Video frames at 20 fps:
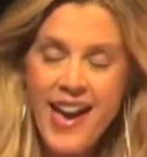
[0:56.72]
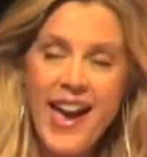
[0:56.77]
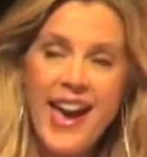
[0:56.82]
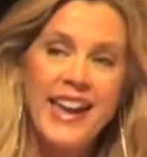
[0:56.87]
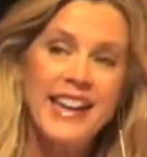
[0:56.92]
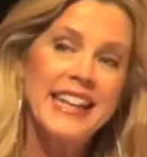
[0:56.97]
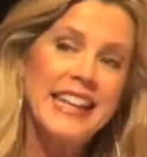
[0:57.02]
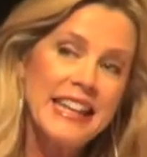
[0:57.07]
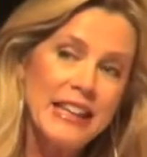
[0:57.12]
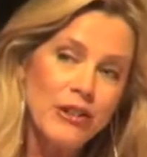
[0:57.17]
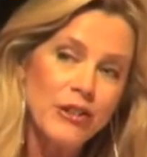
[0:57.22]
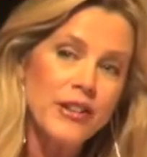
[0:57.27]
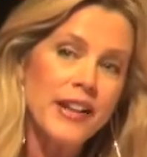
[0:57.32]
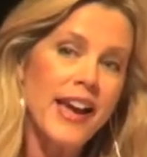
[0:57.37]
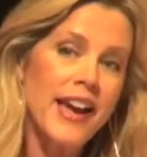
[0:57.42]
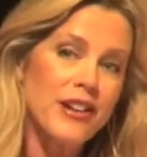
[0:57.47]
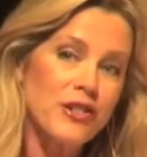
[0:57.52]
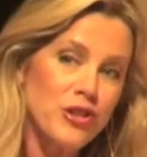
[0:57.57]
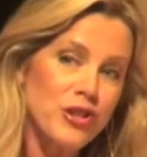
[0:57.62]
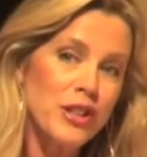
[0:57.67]
and
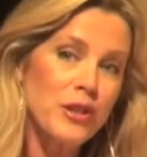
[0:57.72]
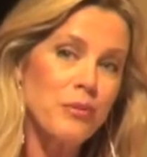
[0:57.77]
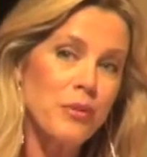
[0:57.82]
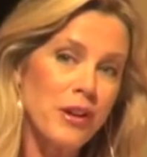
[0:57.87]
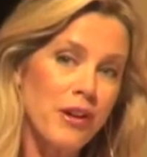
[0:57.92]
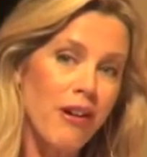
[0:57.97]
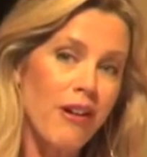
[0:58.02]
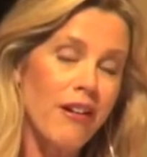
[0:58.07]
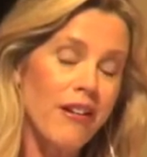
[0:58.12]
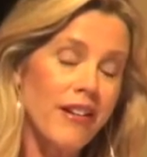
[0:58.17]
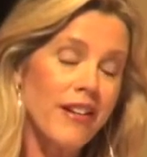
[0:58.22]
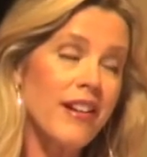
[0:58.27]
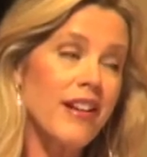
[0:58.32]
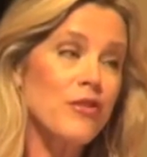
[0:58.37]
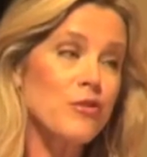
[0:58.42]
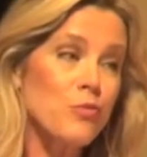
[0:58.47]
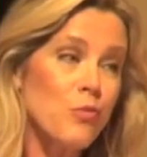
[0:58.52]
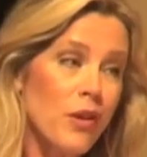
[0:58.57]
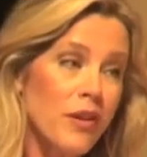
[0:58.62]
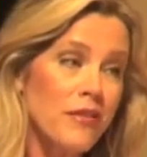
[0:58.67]
internationally regarded
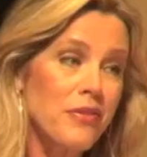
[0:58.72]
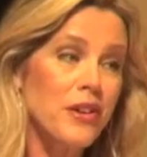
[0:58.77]
as one